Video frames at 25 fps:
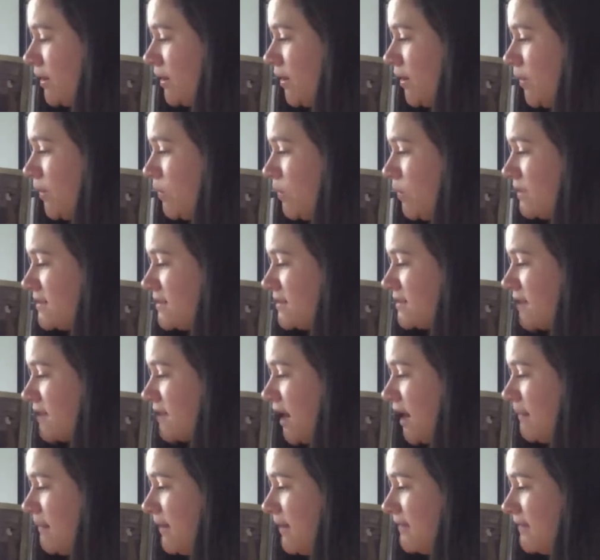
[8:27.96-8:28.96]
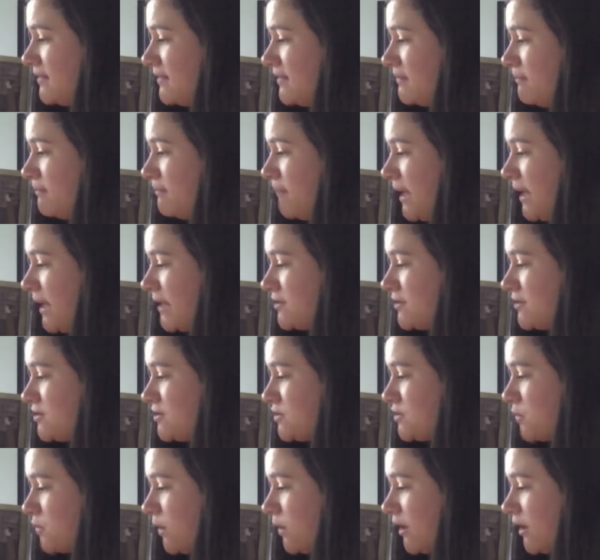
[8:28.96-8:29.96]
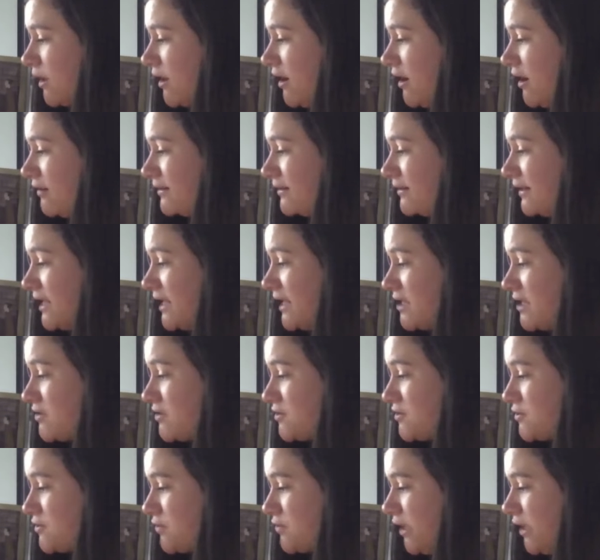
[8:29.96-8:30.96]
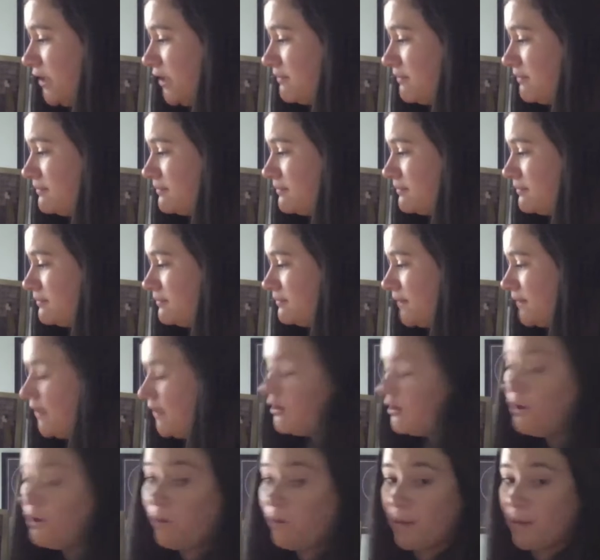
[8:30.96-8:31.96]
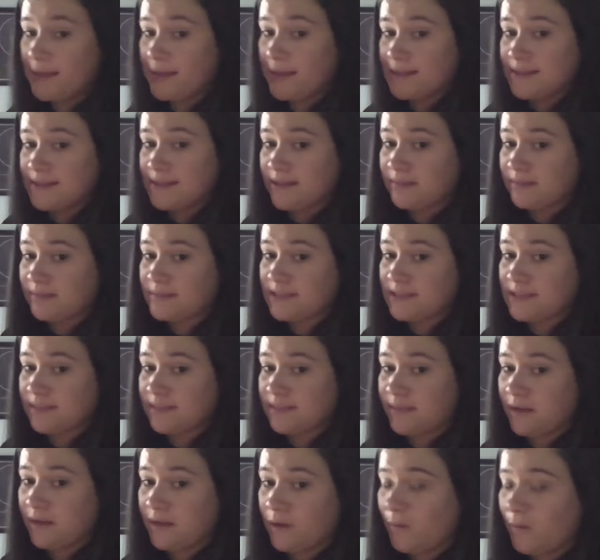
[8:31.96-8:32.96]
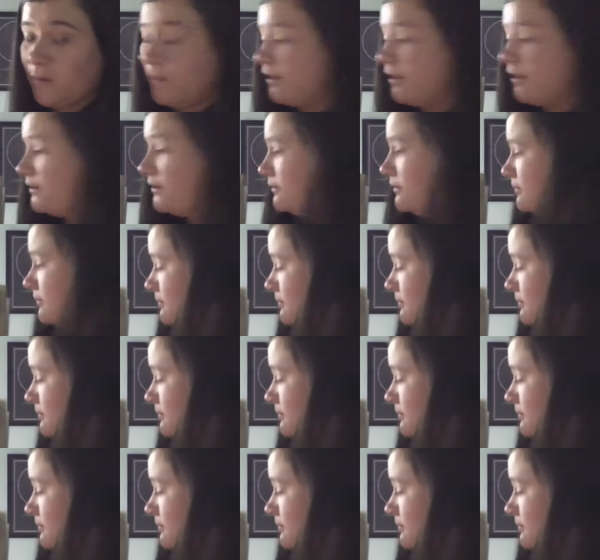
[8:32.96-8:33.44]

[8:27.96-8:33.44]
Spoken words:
We stop at the bait store on Lake Street. It always seems to be open.